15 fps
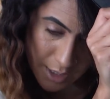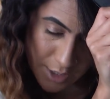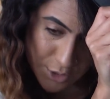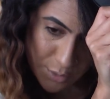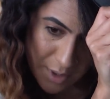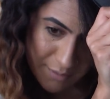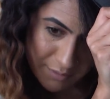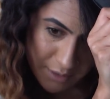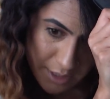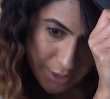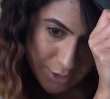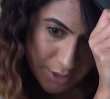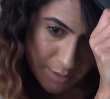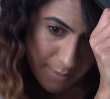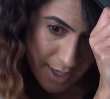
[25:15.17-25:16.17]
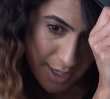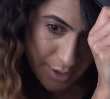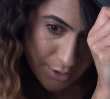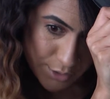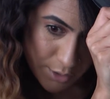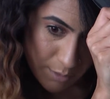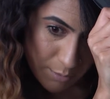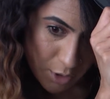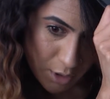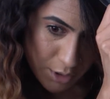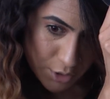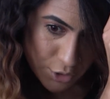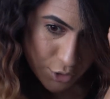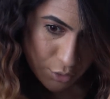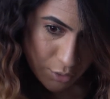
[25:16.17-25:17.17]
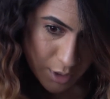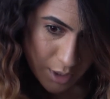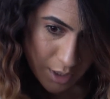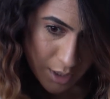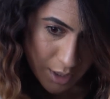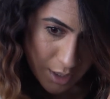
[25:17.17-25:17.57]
I do have layers in my hair, so I'm not sure